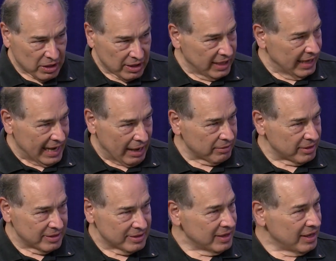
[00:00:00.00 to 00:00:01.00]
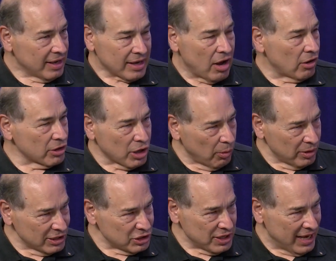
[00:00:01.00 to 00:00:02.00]
cleaning out the Concord
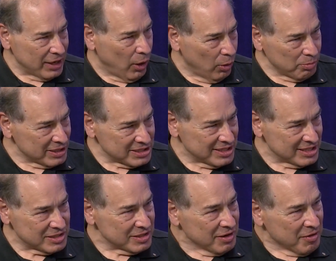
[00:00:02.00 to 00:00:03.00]
Coalition and homelessness